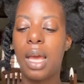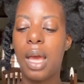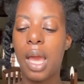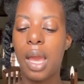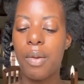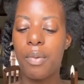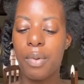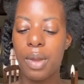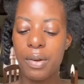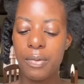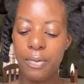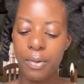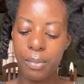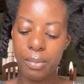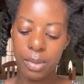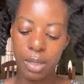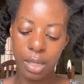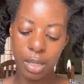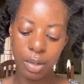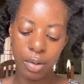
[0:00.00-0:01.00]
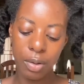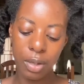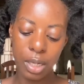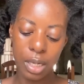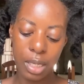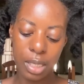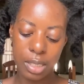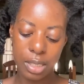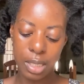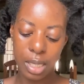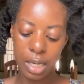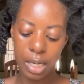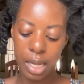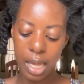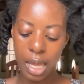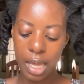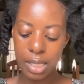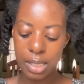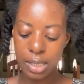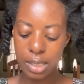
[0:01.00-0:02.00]
I read from the ingredients that it
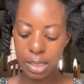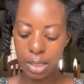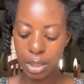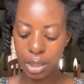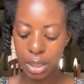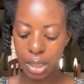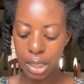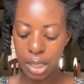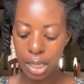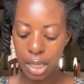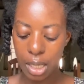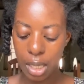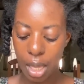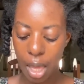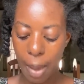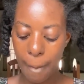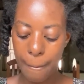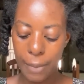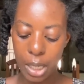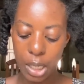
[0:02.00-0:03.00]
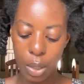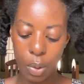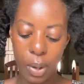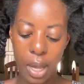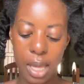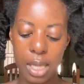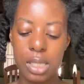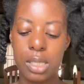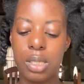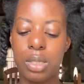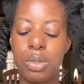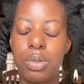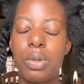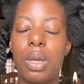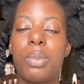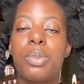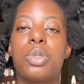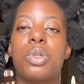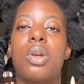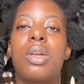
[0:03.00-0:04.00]
has silky amino acids, so
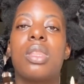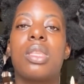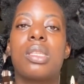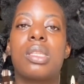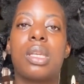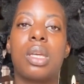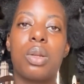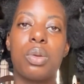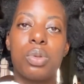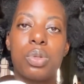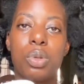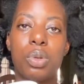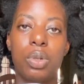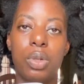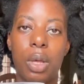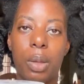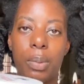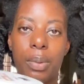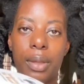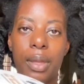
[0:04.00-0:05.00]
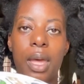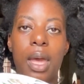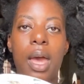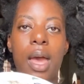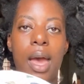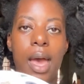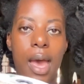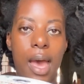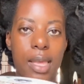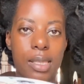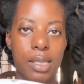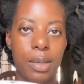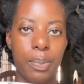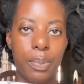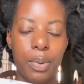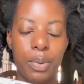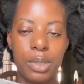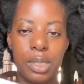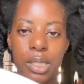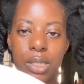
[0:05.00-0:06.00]
I'm sure this can also double as a
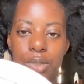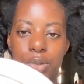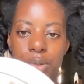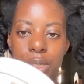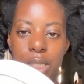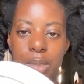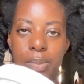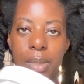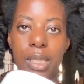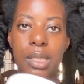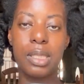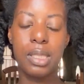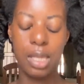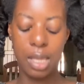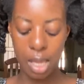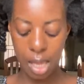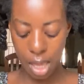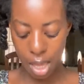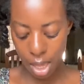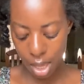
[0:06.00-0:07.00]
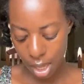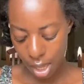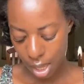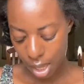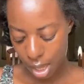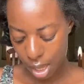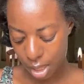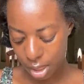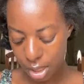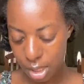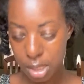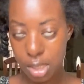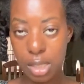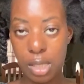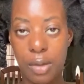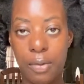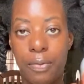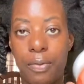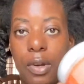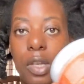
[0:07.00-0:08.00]
protein treatment. And this is
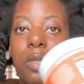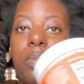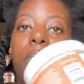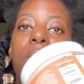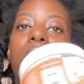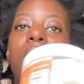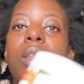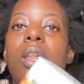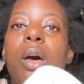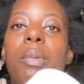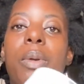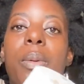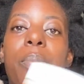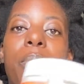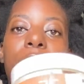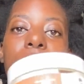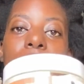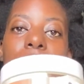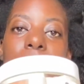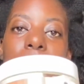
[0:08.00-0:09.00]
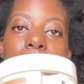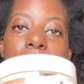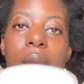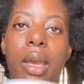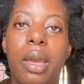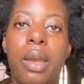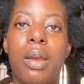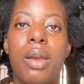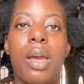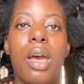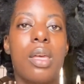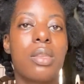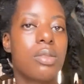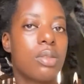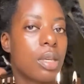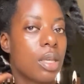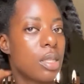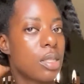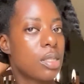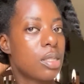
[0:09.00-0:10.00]
the first product I'll be putting in my hair. As
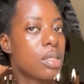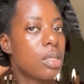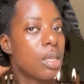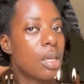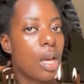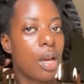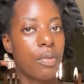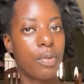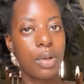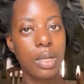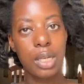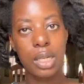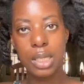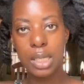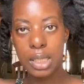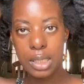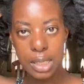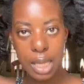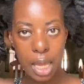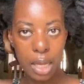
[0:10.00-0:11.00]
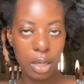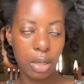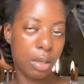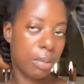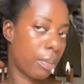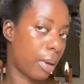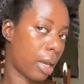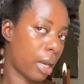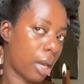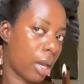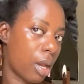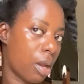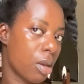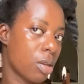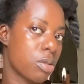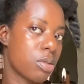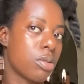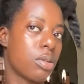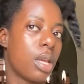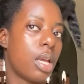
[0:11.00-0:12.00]
you can see, I've already detangled my hair
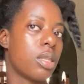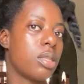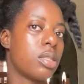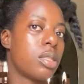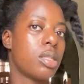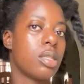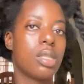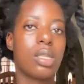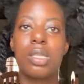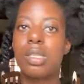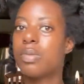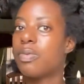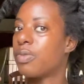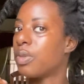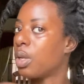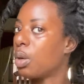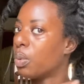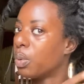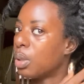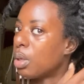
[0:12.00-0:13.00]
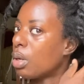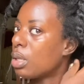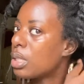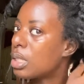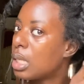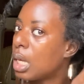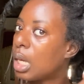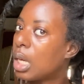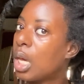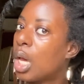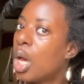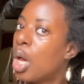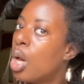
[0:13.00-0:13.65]
so that this video will not take